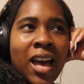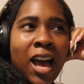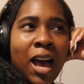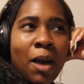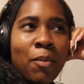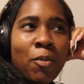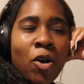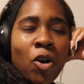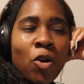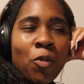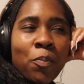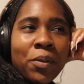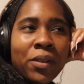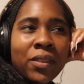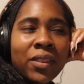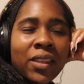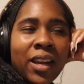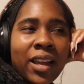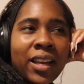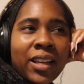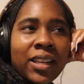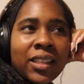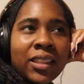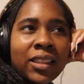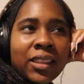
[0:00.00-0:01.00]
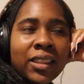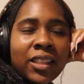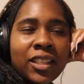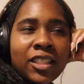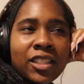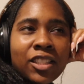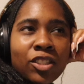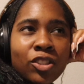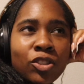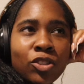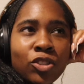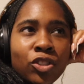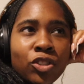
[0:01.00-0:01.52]
I'm hoping that I can
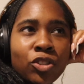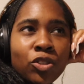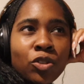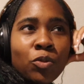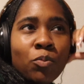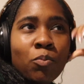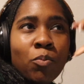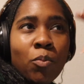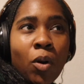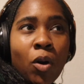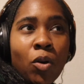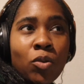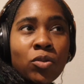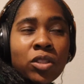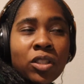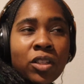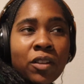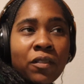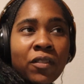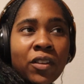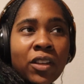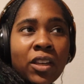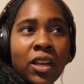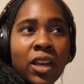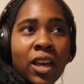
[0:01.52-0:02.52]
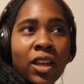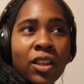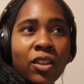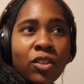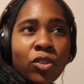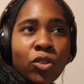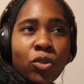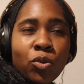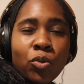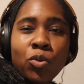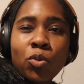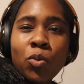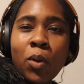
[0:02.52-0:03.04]
listen to most of it
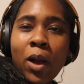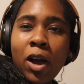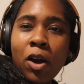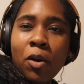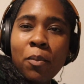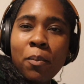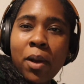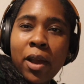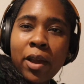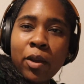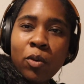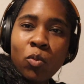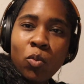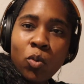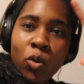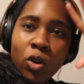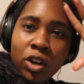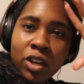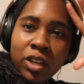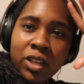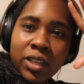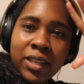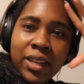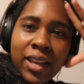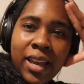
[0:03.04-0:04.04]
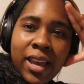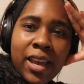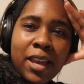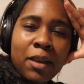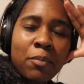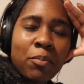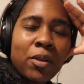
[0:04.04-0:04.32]
throughout my work day,